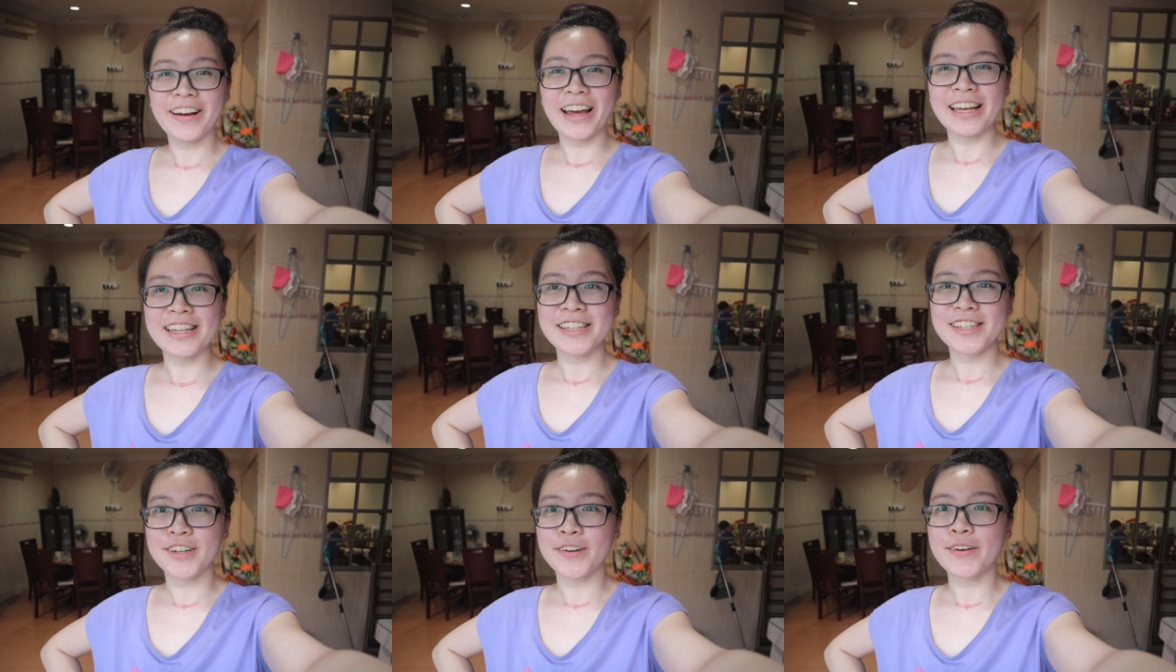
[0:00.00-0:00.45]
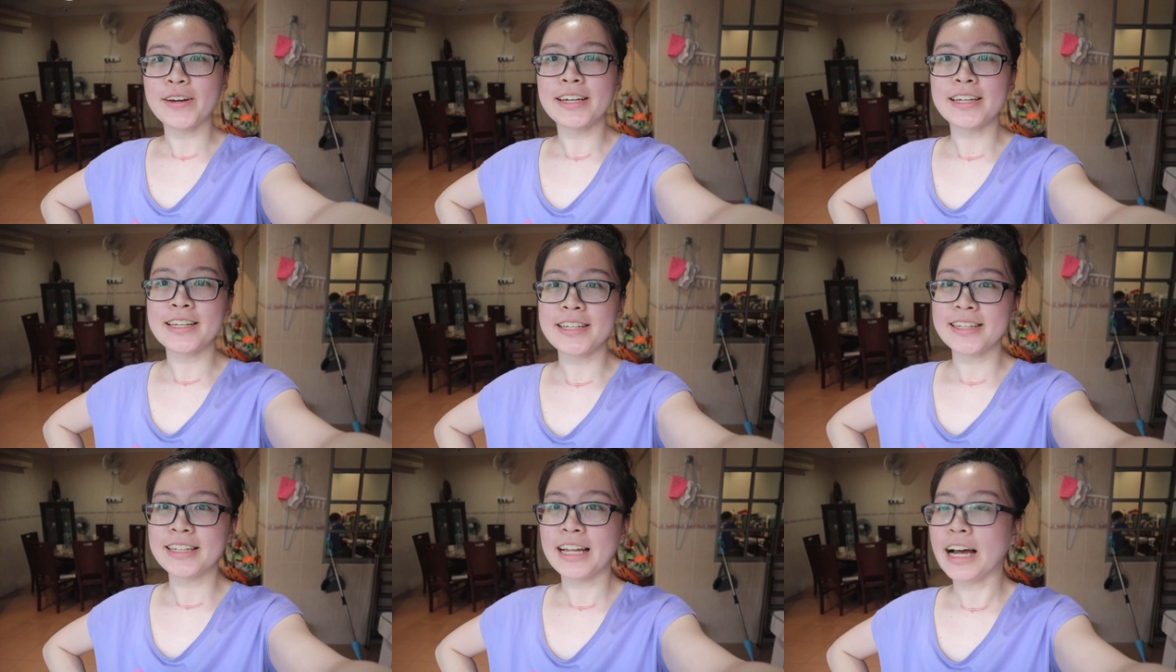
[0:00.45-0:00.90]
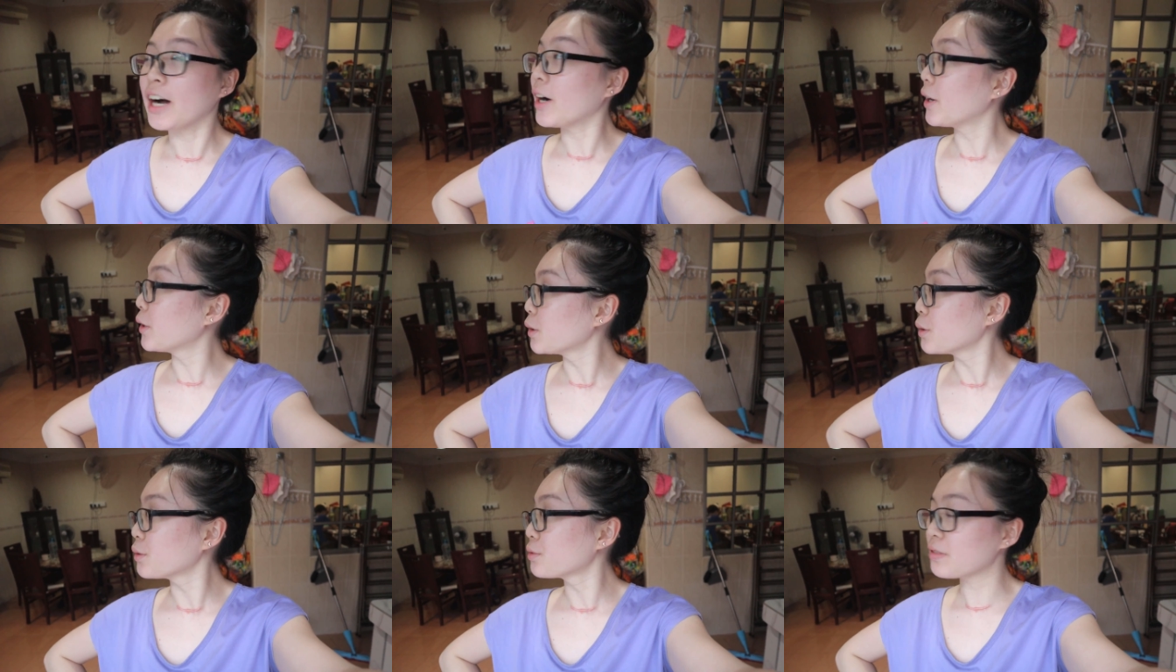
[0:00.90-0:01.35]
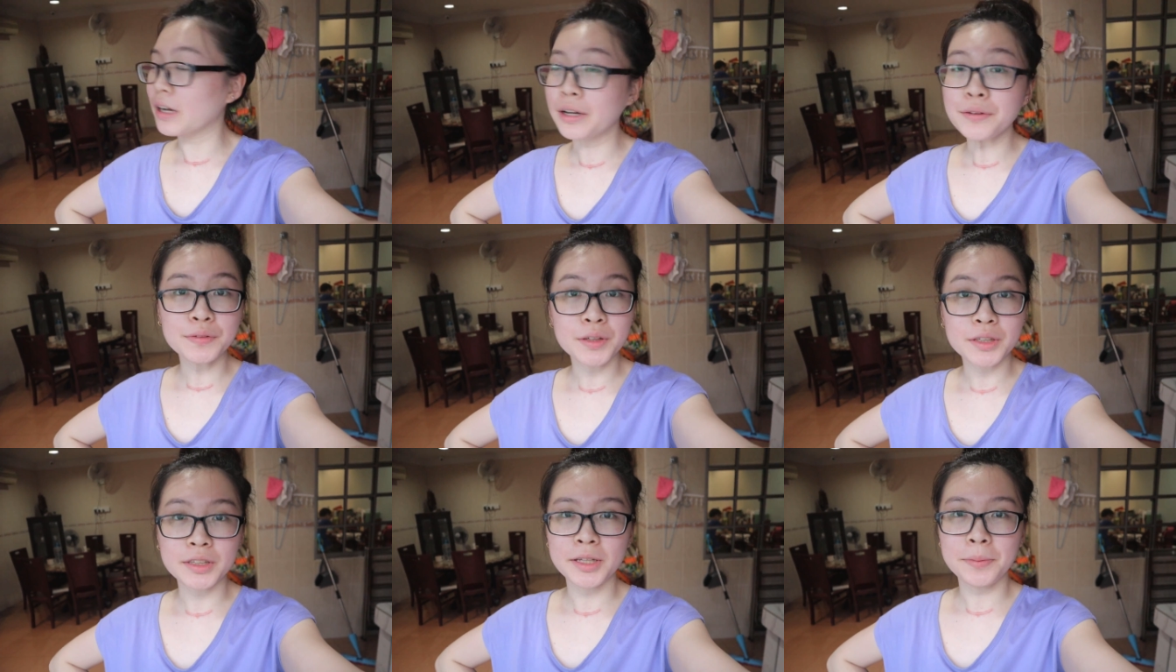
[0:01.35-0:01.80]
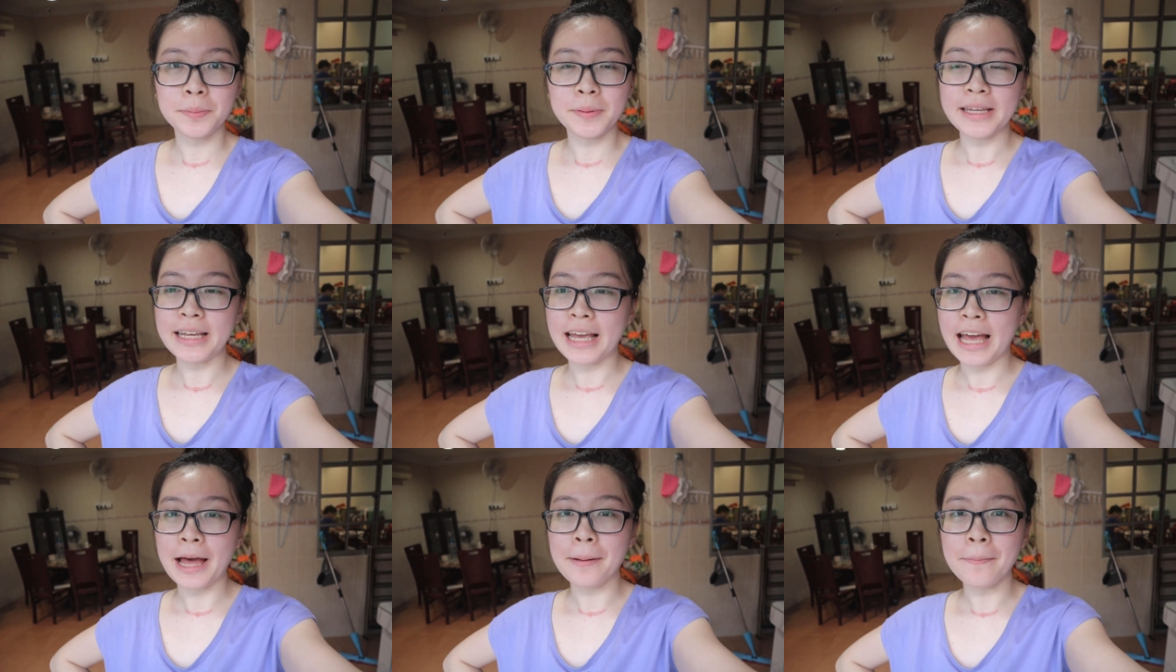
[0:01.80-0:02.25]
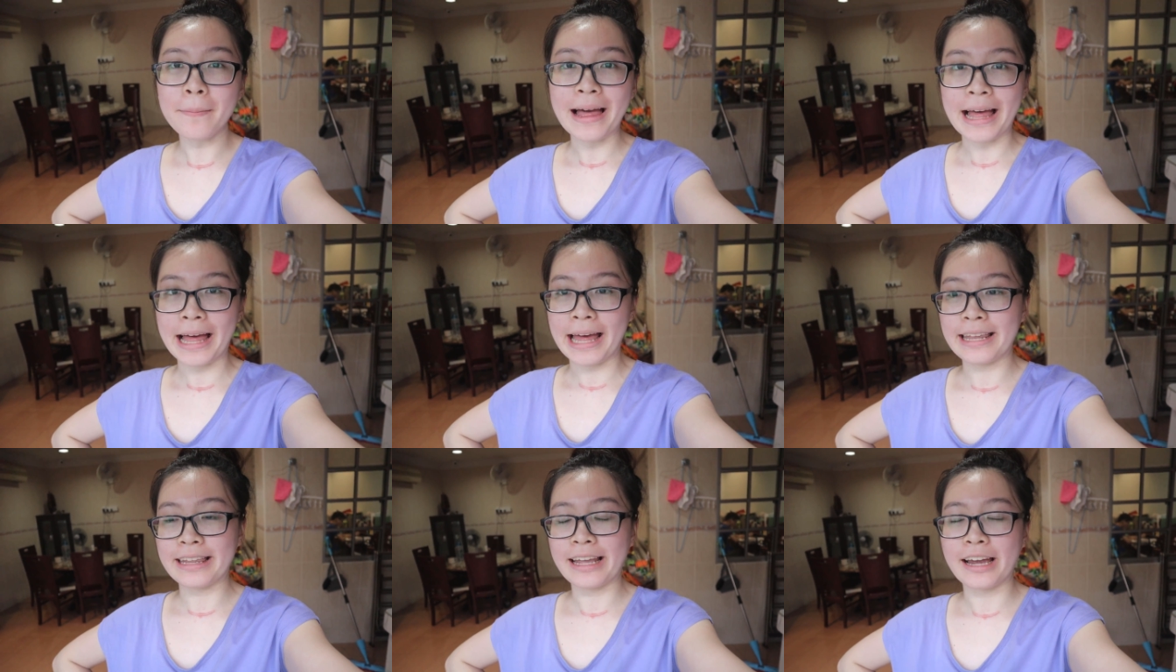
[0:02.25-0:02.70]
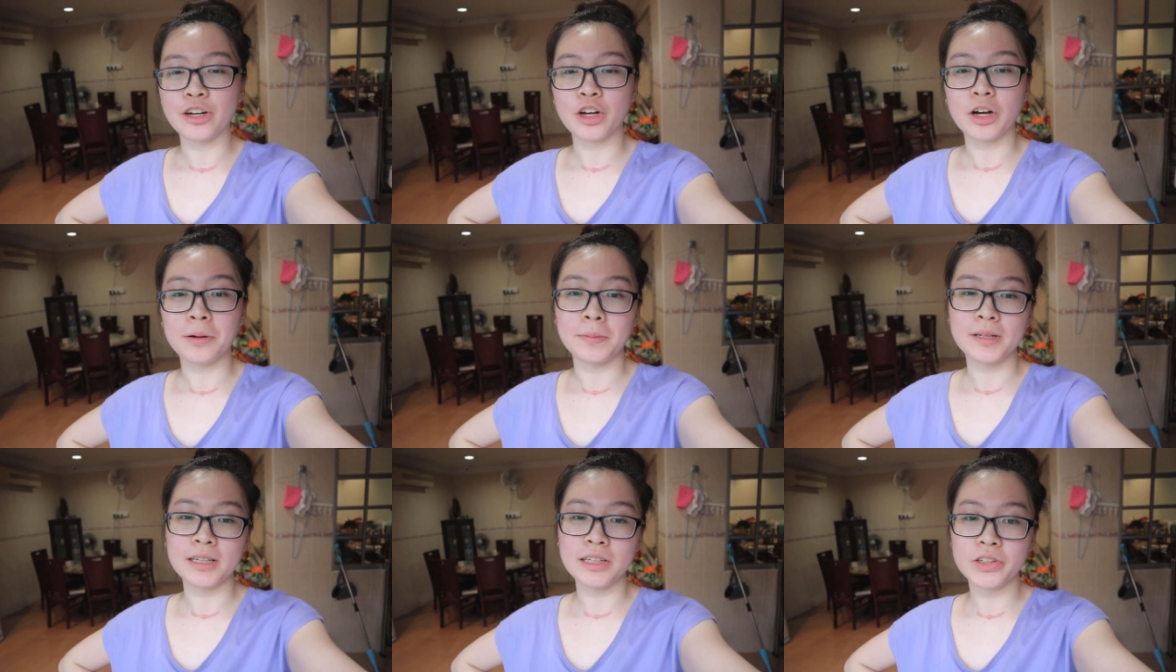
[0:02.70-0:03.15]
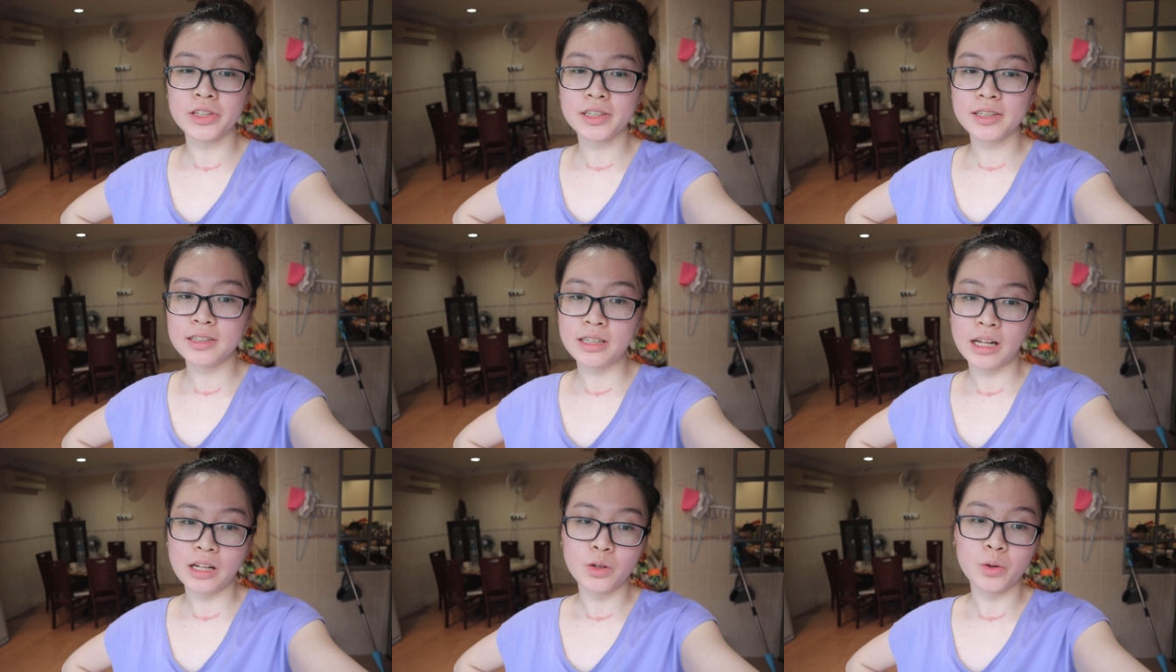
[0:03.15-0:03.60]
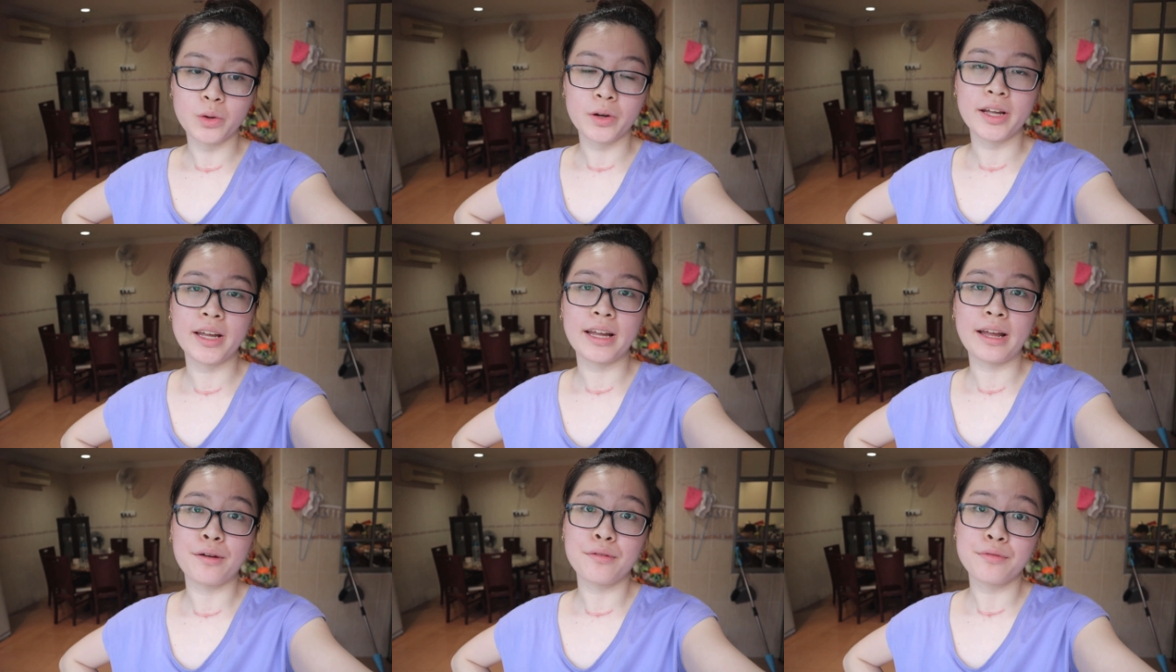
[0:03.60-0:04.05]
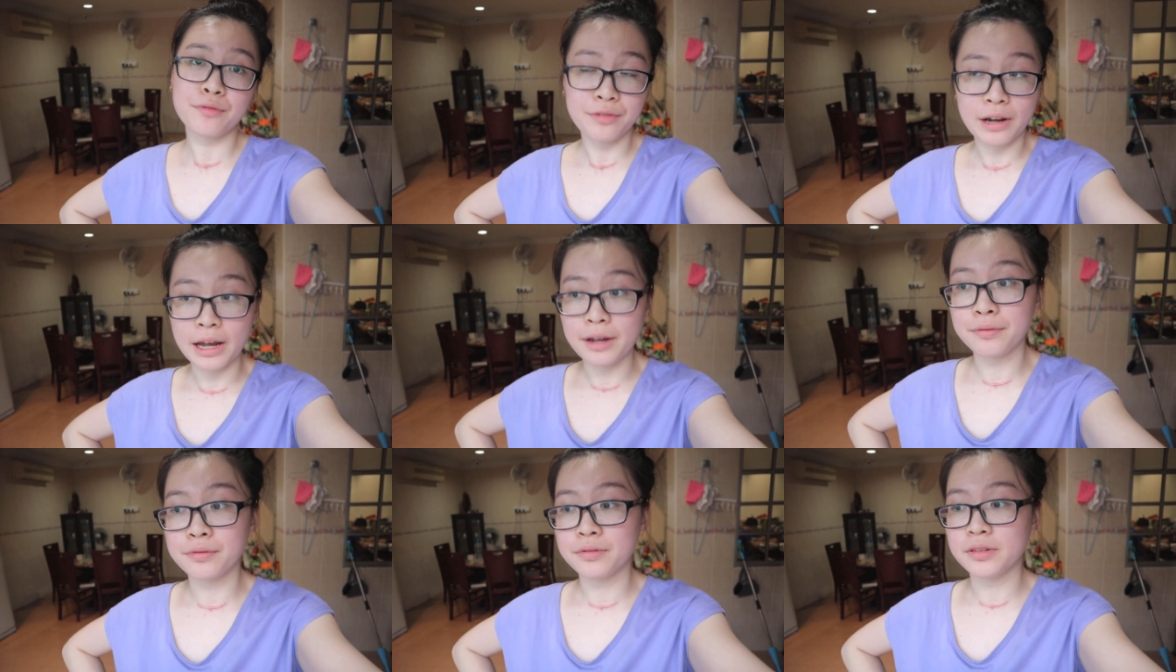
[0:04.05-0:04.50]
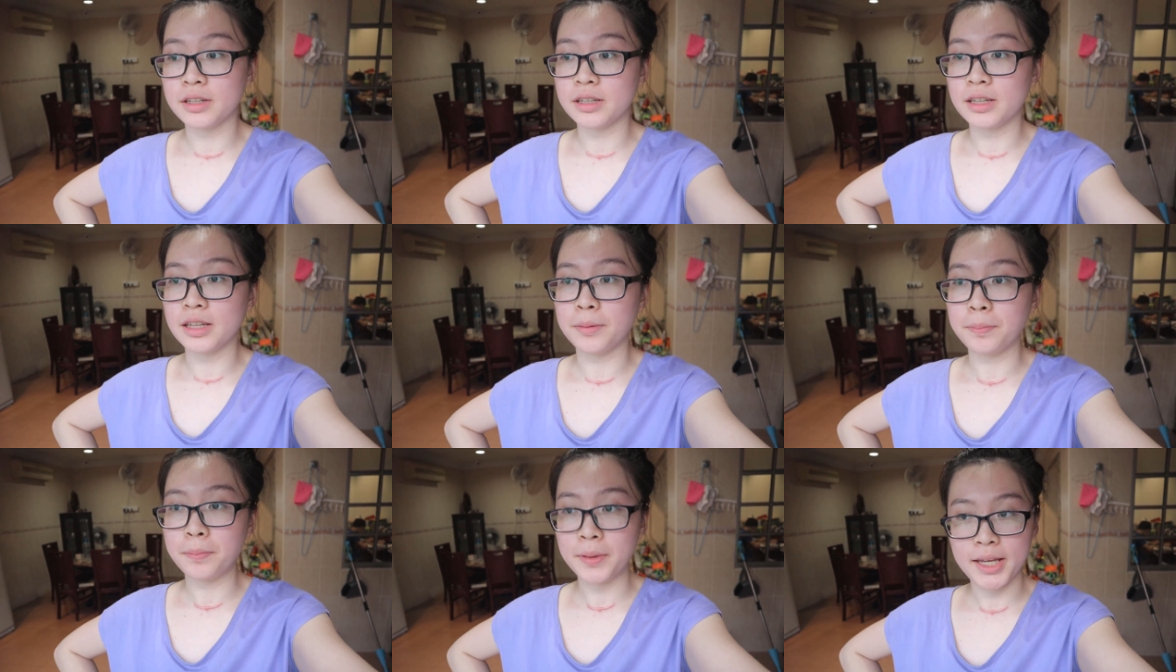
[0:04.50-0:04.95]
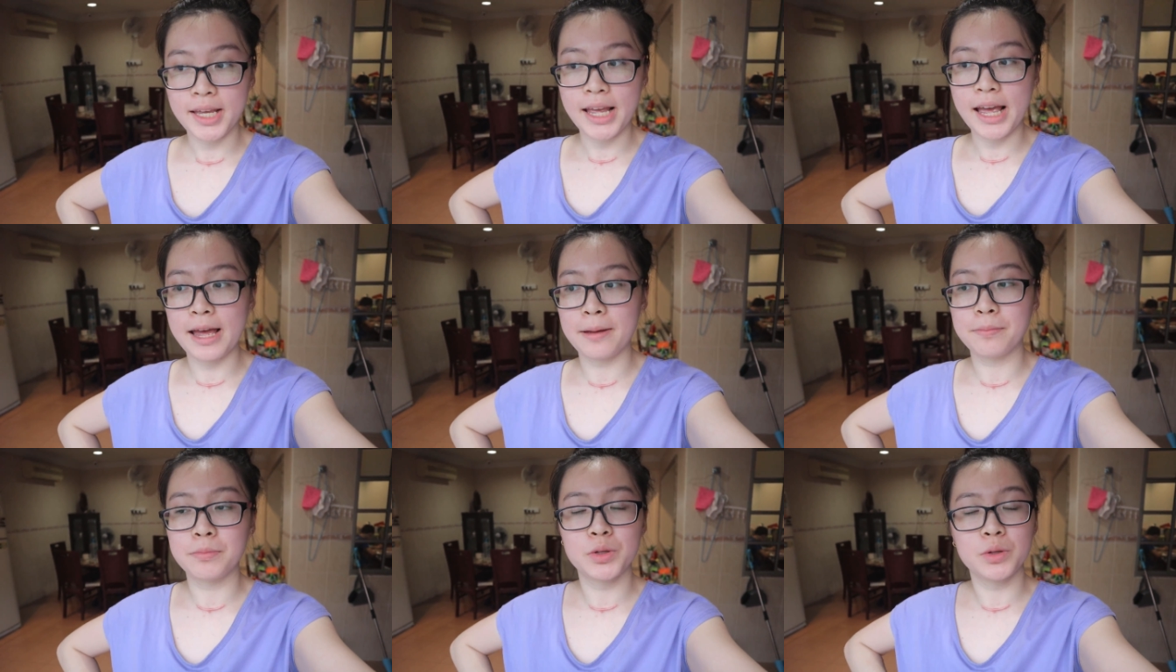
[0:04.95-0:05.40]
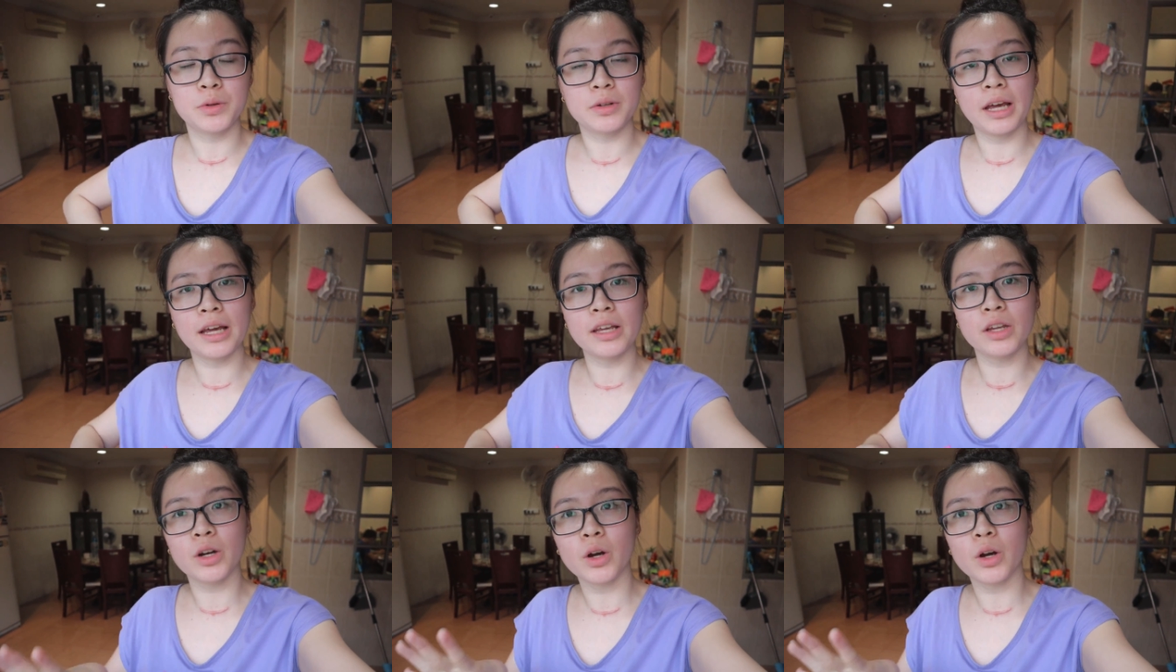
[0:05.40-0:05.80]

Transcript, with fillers: Okay, so it is now five thirty p m and I normally just start cooking at five thirty p m so that,